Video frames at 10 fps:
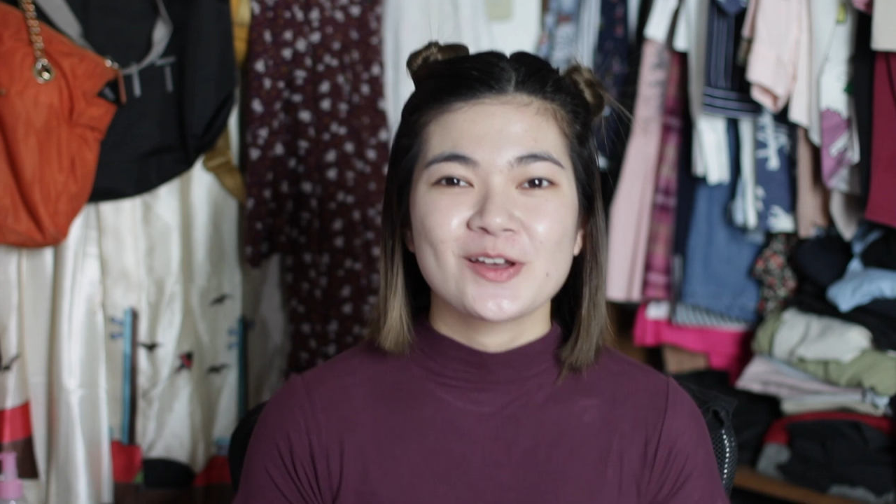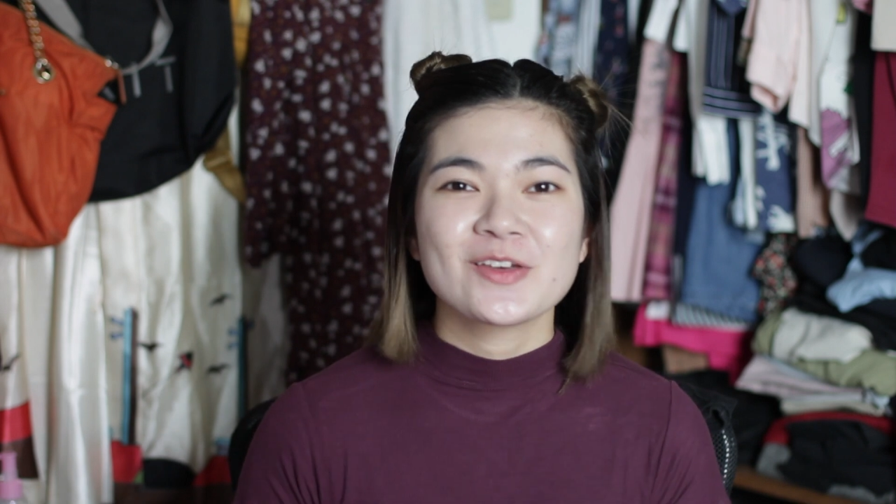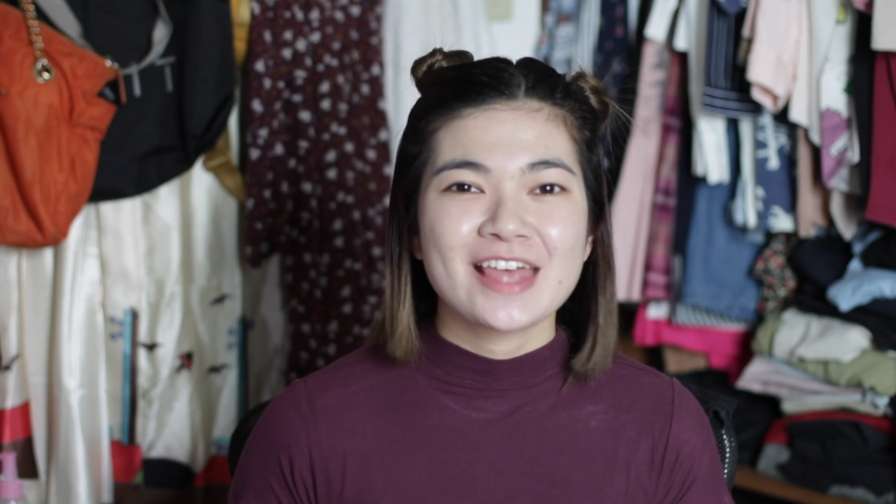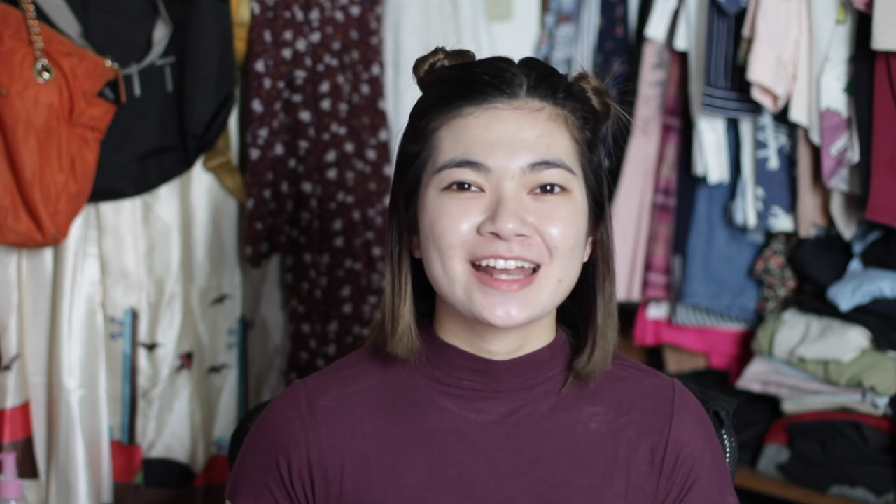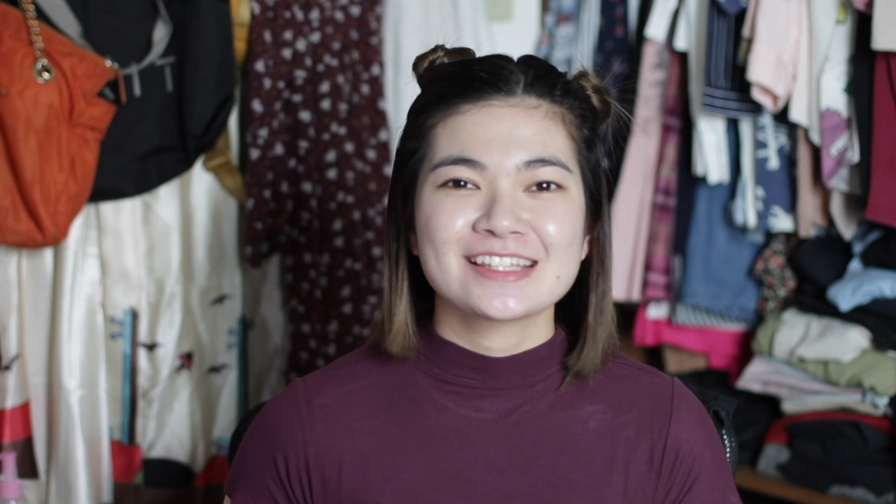So
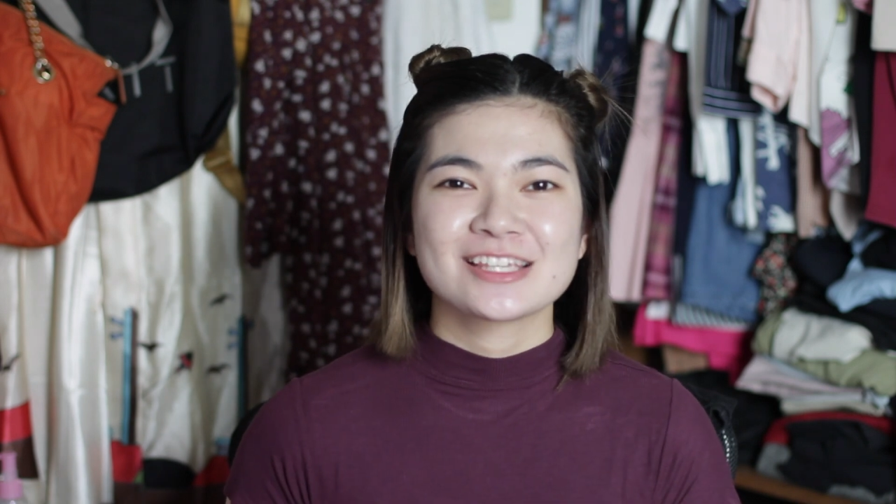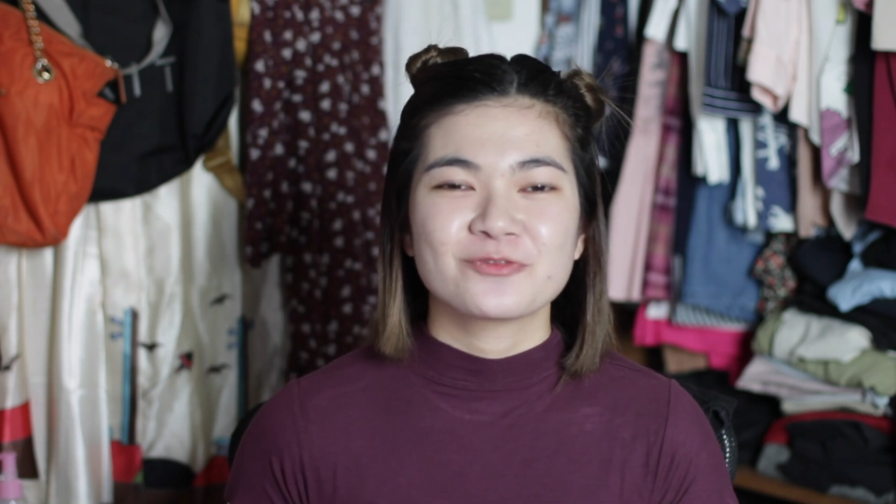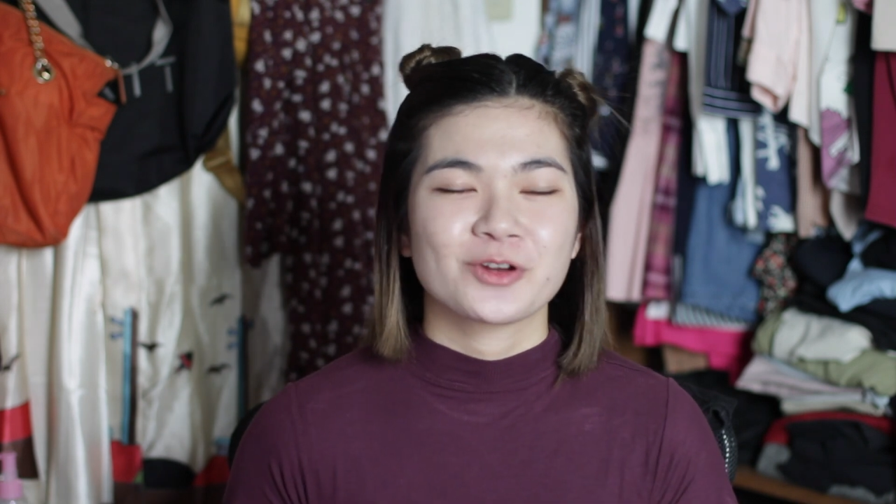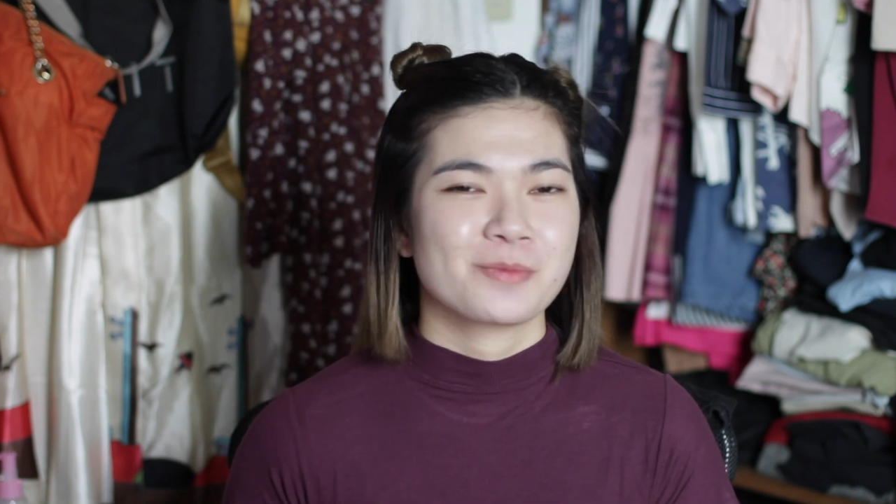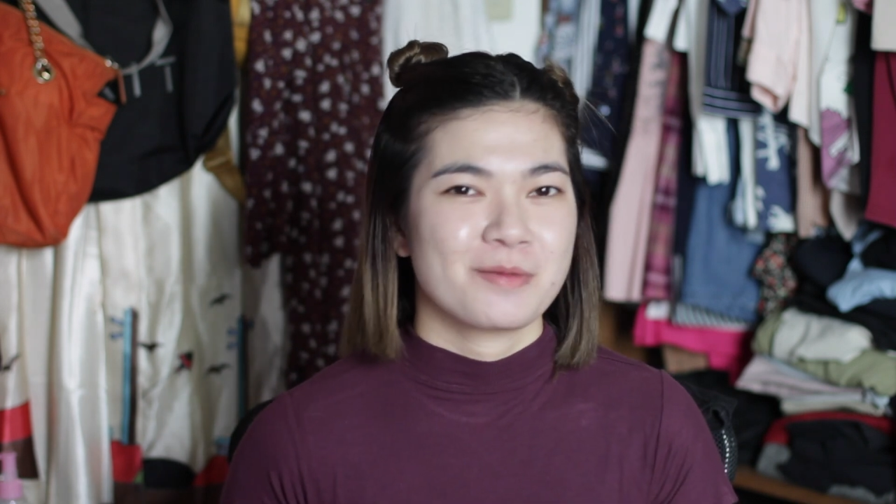that is it
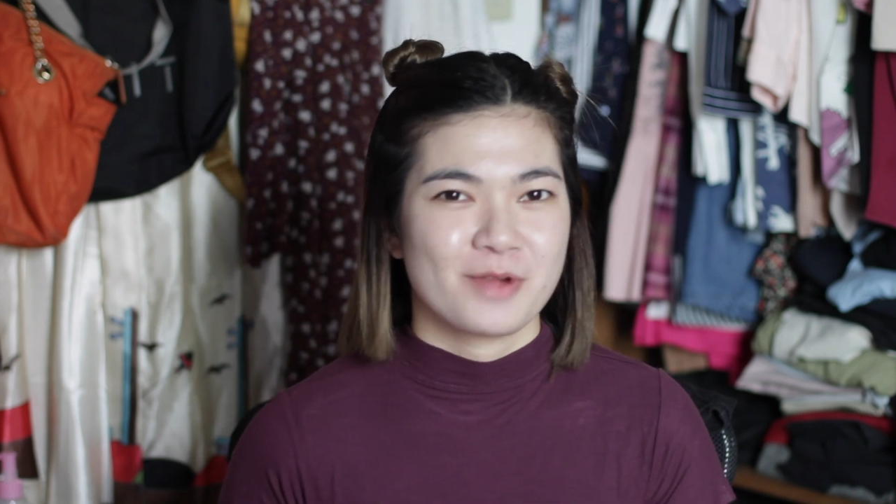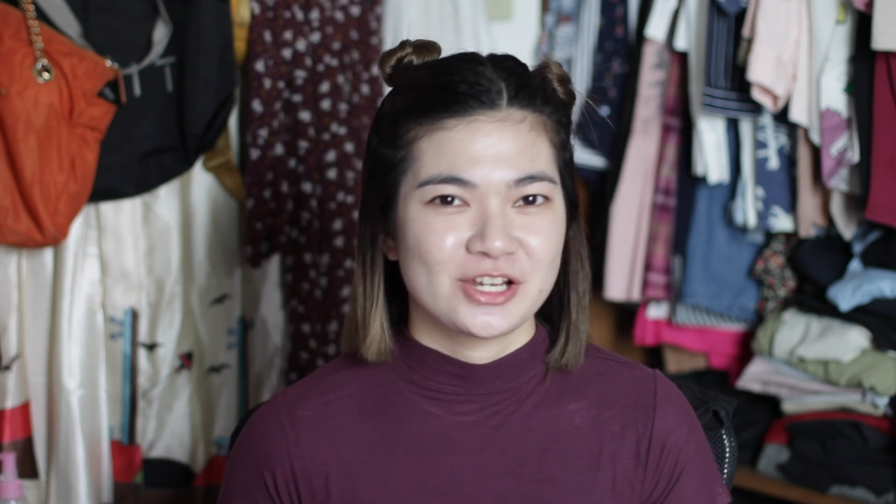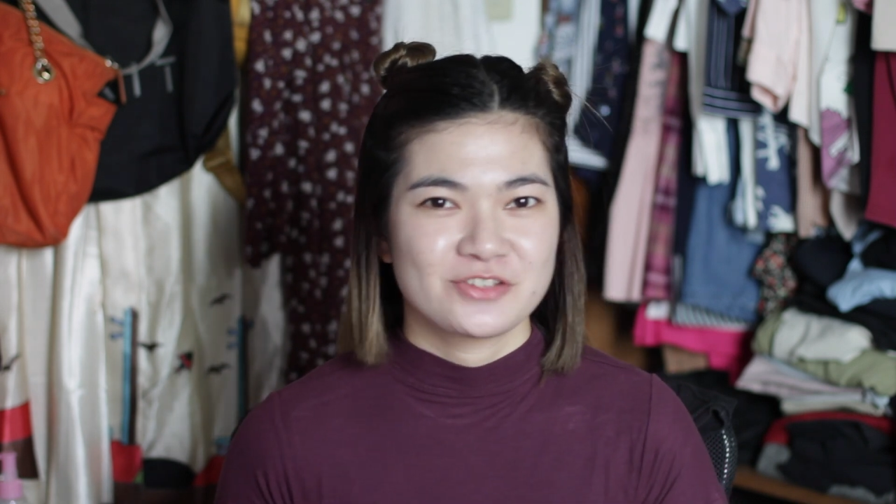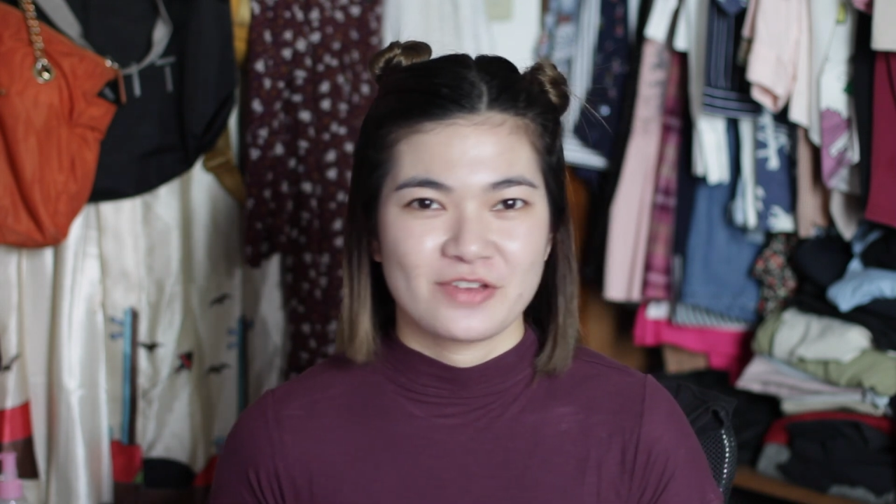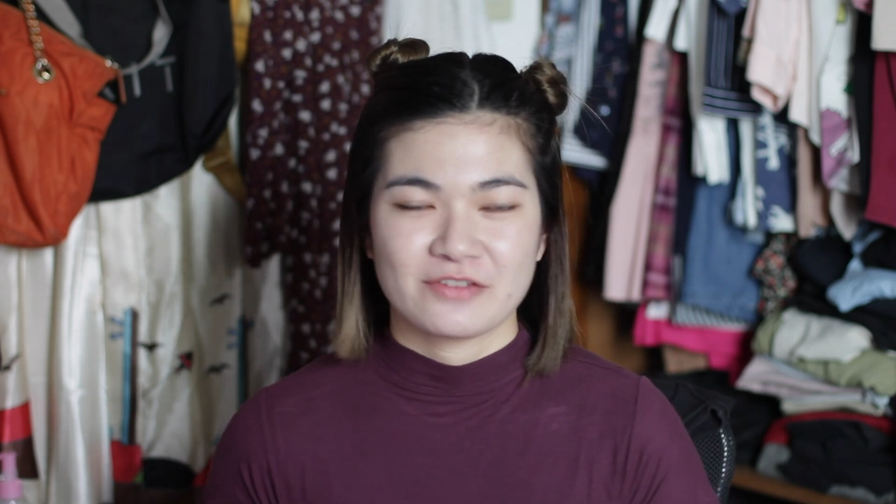for my
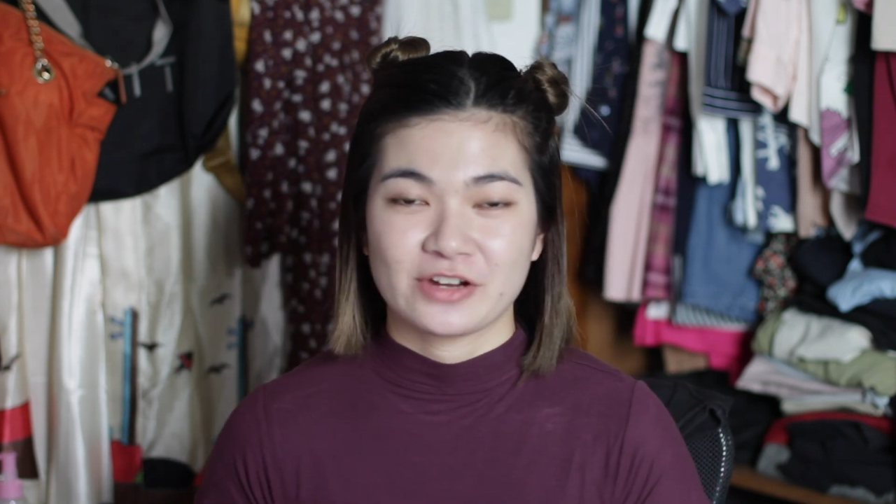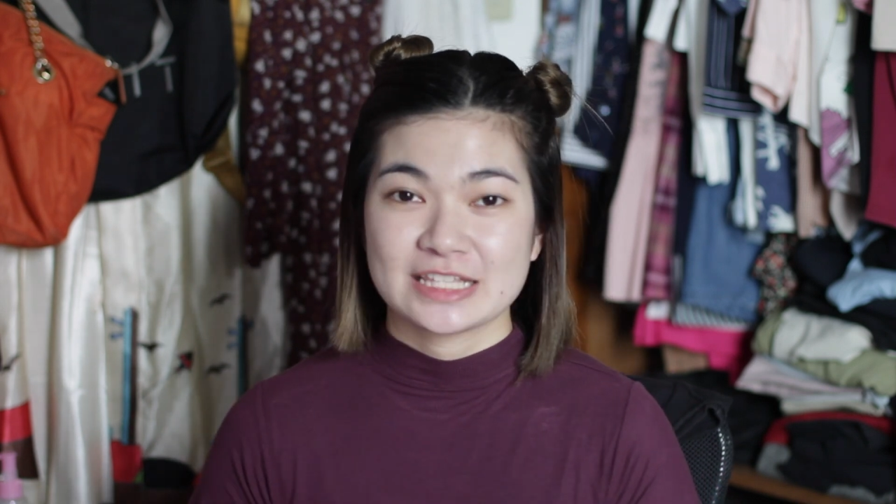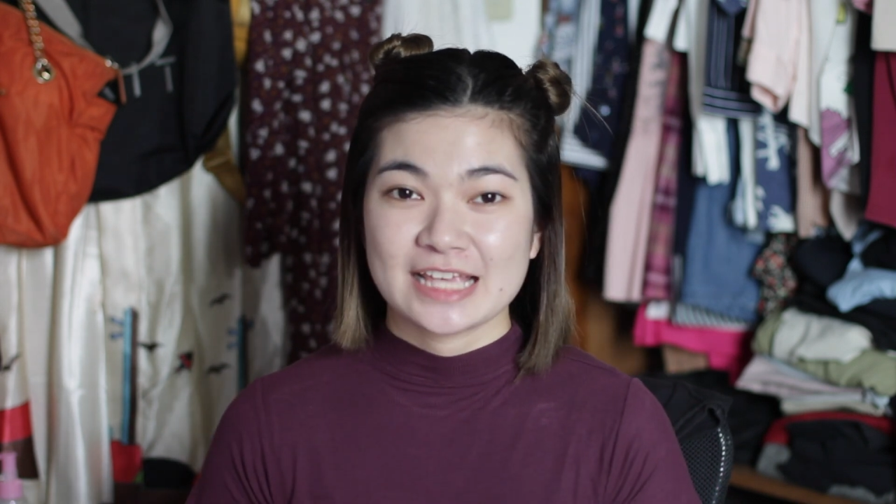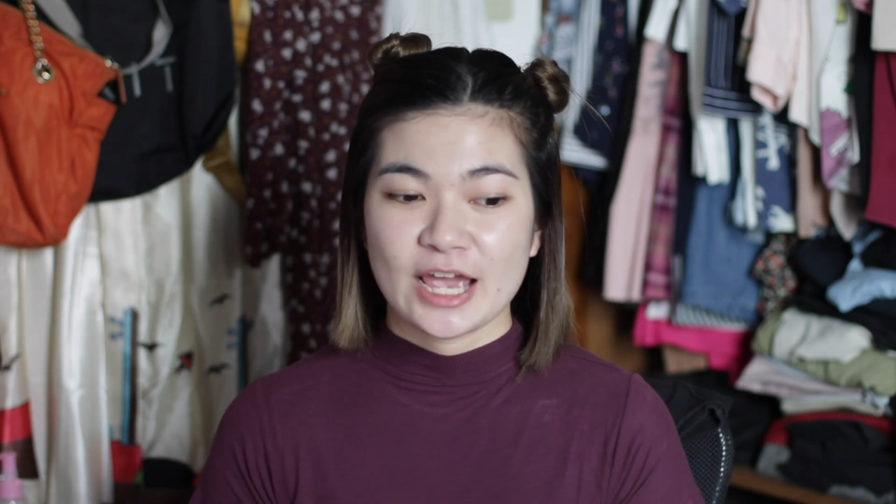March favorites.